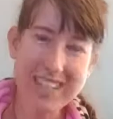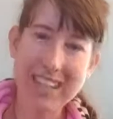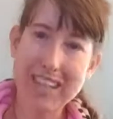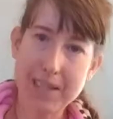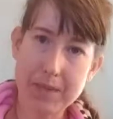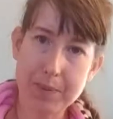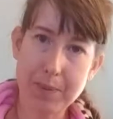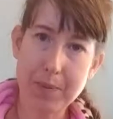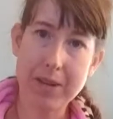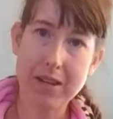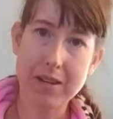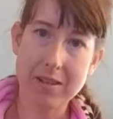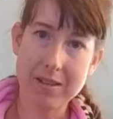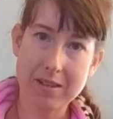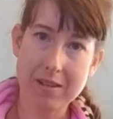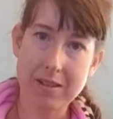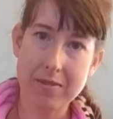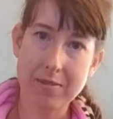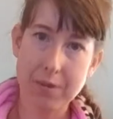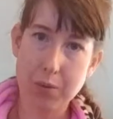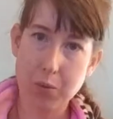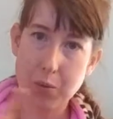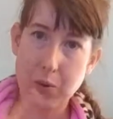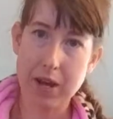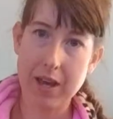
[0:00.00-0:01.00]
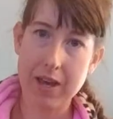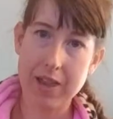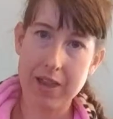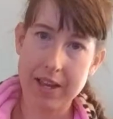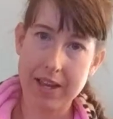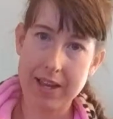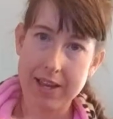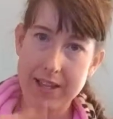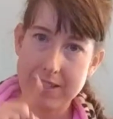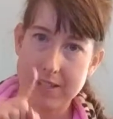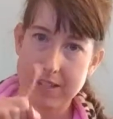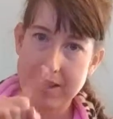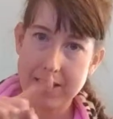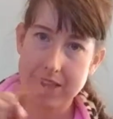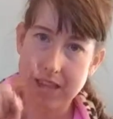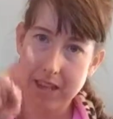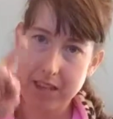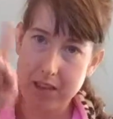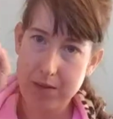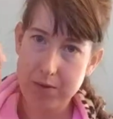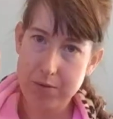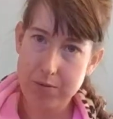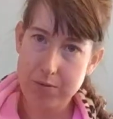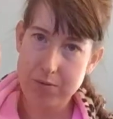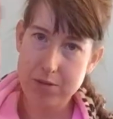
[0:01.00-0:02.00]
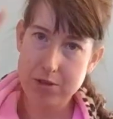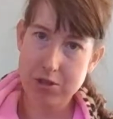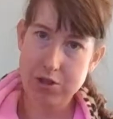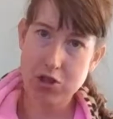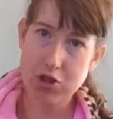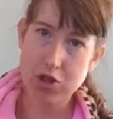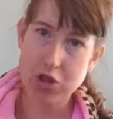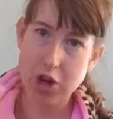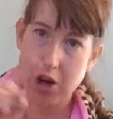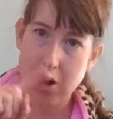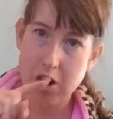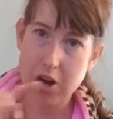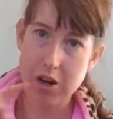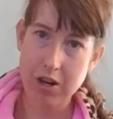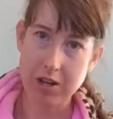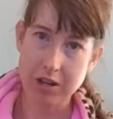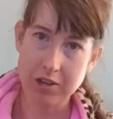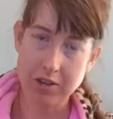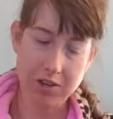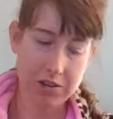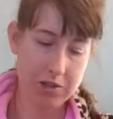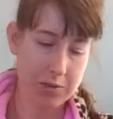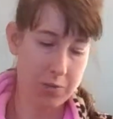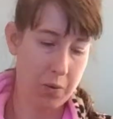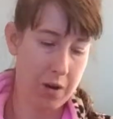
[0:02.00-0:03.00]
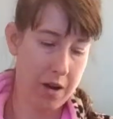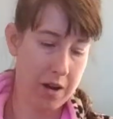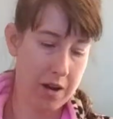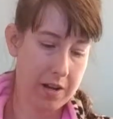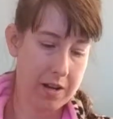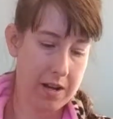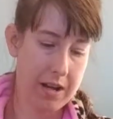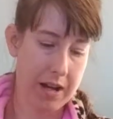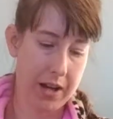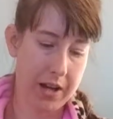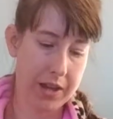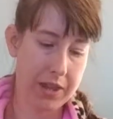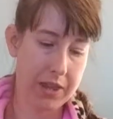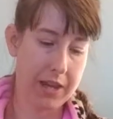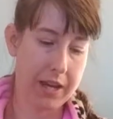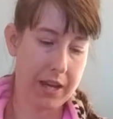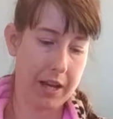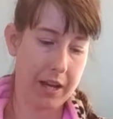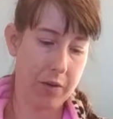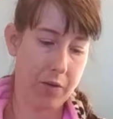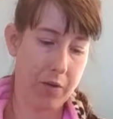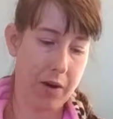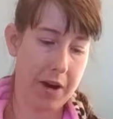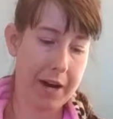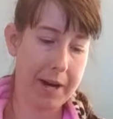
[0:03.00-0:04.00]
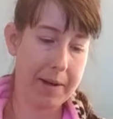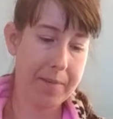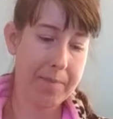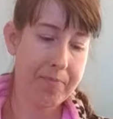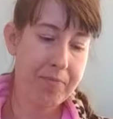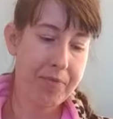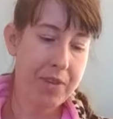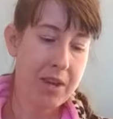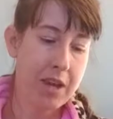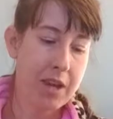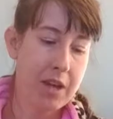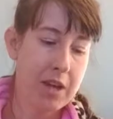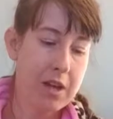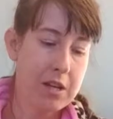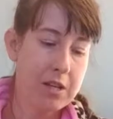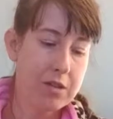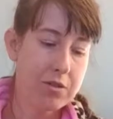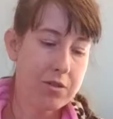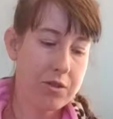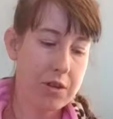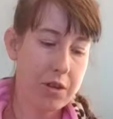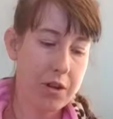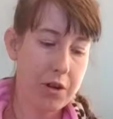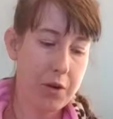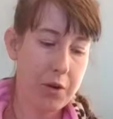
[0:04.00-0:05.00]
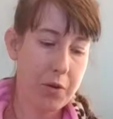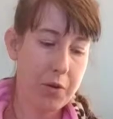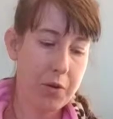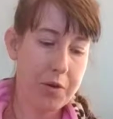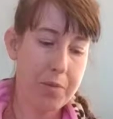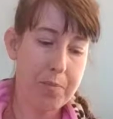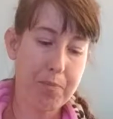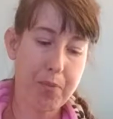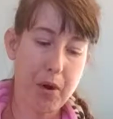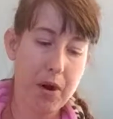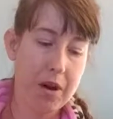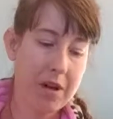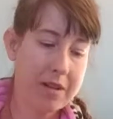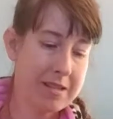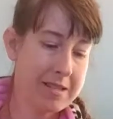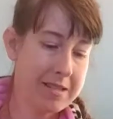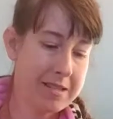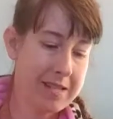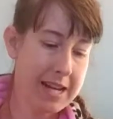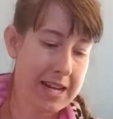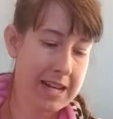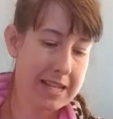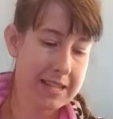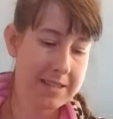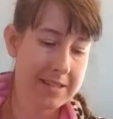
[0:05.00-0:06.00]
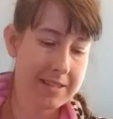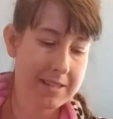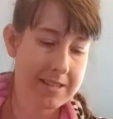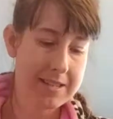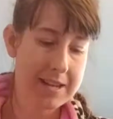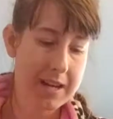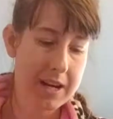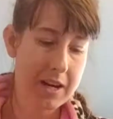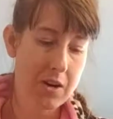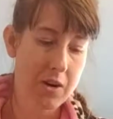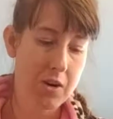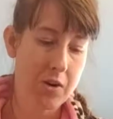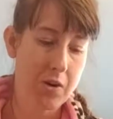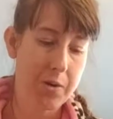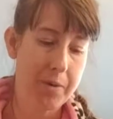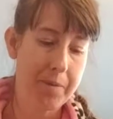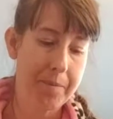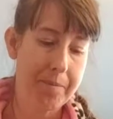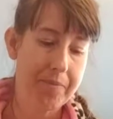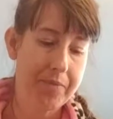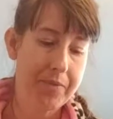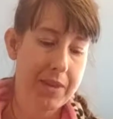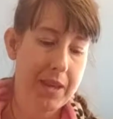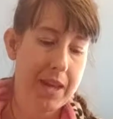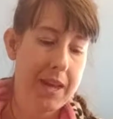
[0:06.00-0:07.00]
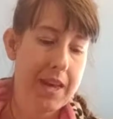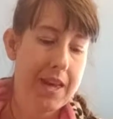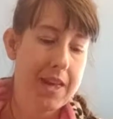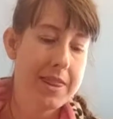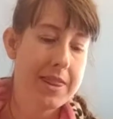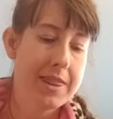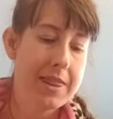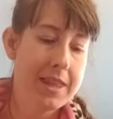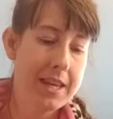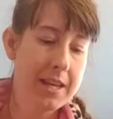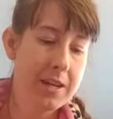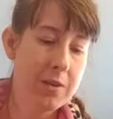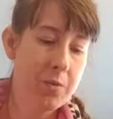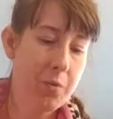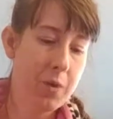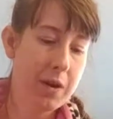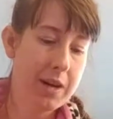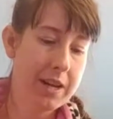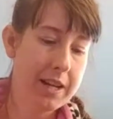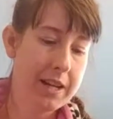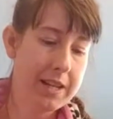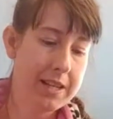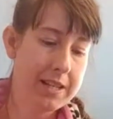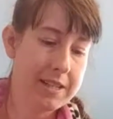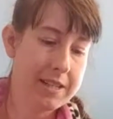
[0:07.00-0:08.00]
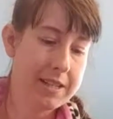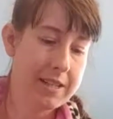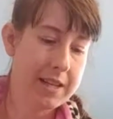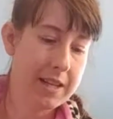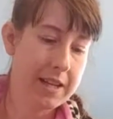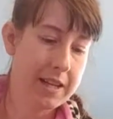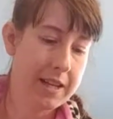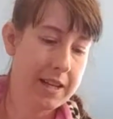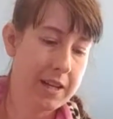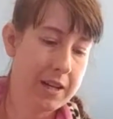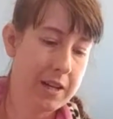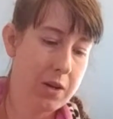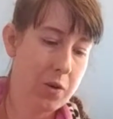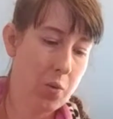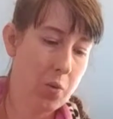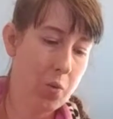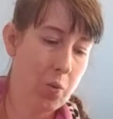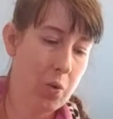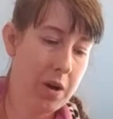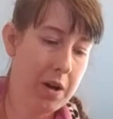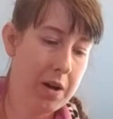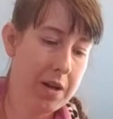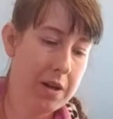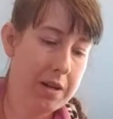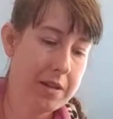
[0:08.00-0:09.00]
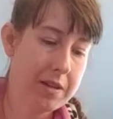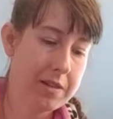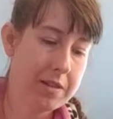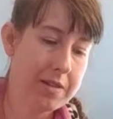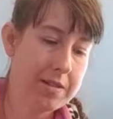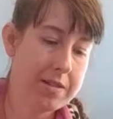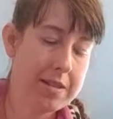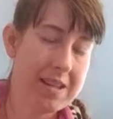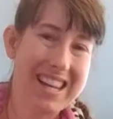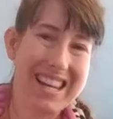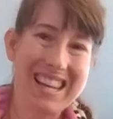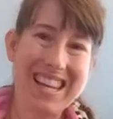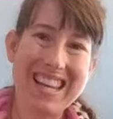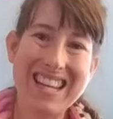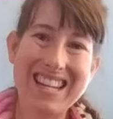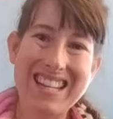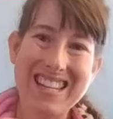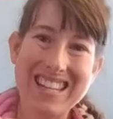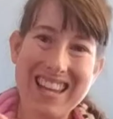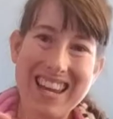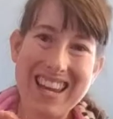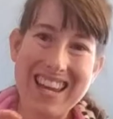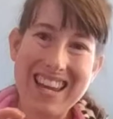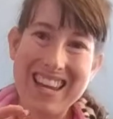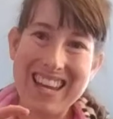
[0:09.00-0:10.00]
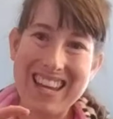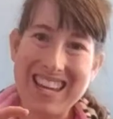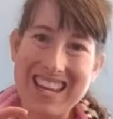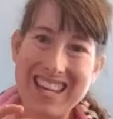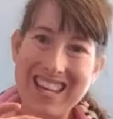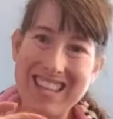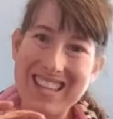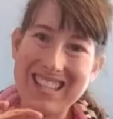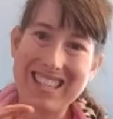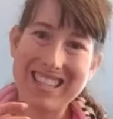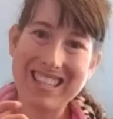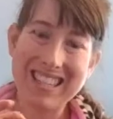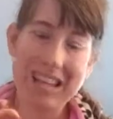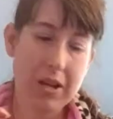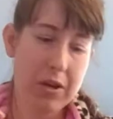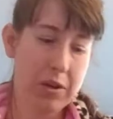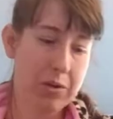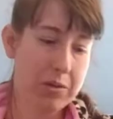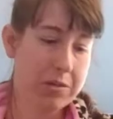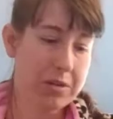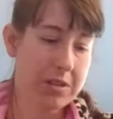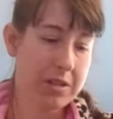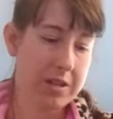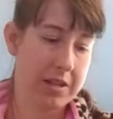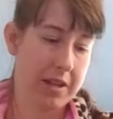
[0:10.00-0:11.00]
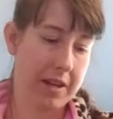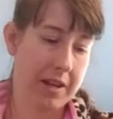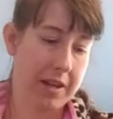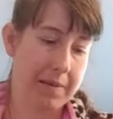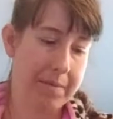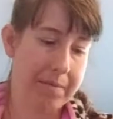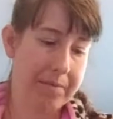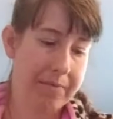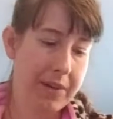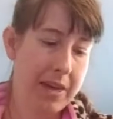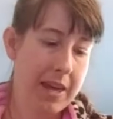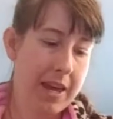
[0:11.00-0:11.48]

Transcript: it's because of the way that he did that little jar in the swan neck thing, right? So the broth stayed sterile. Then what he did was he tilted it.